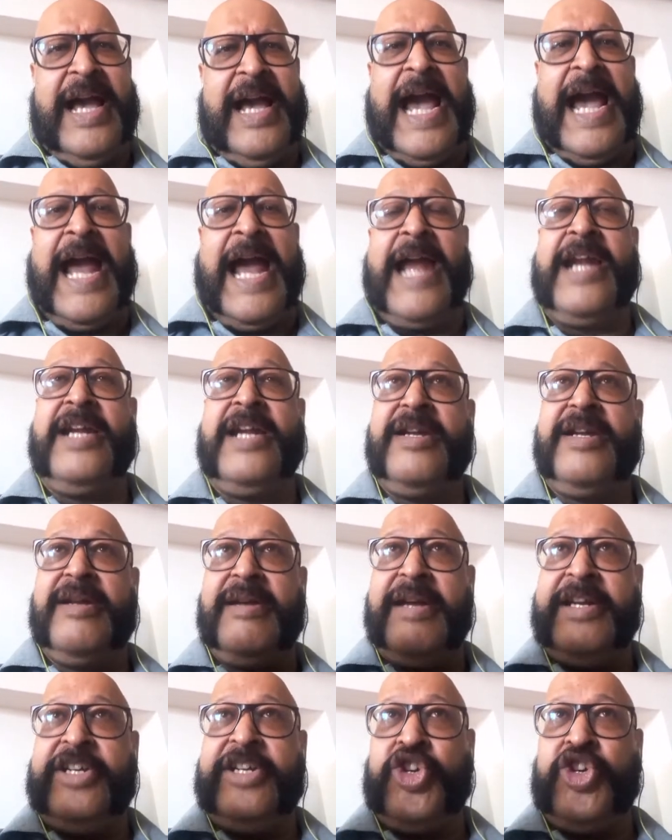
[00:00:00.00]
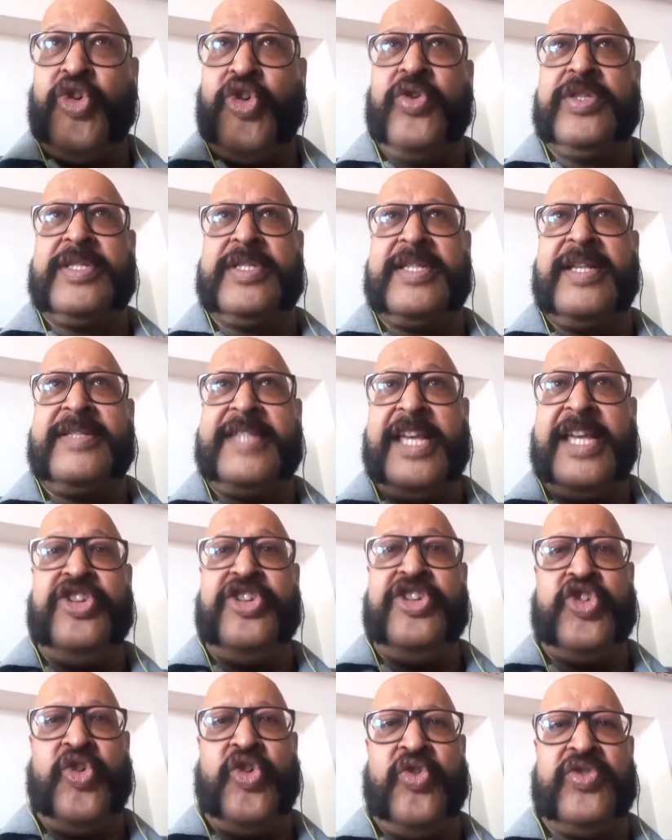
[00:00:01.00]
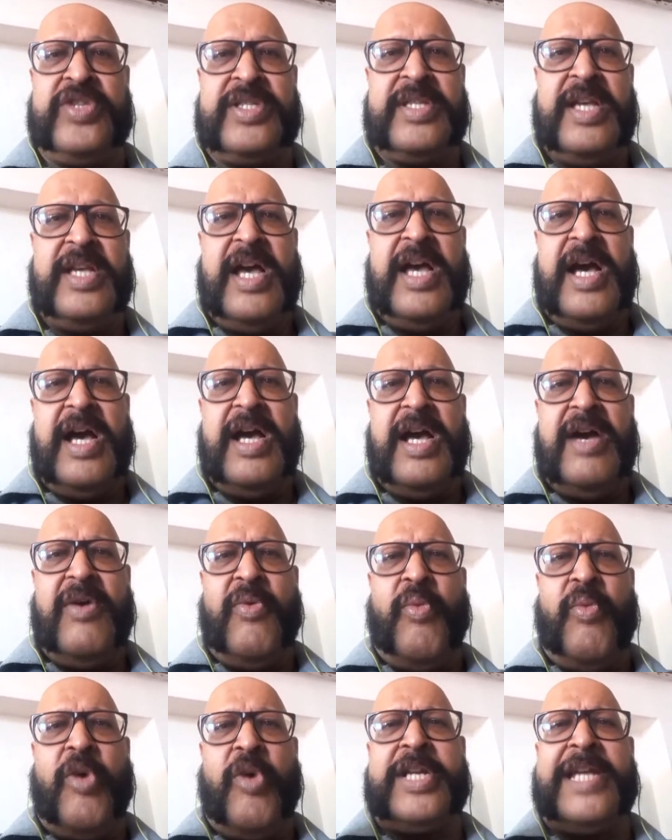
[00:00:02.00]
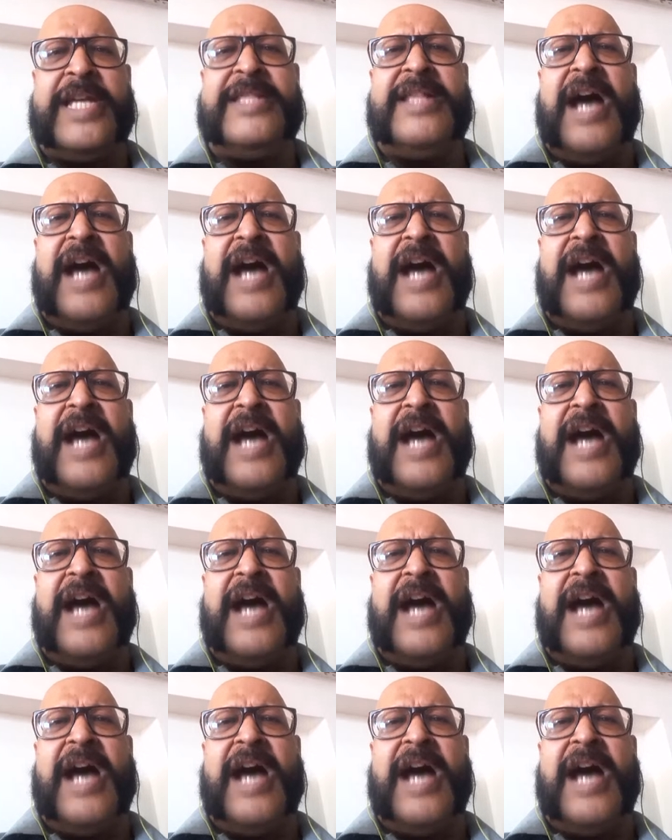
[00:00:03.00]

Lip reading: And it shows, the scene shows what an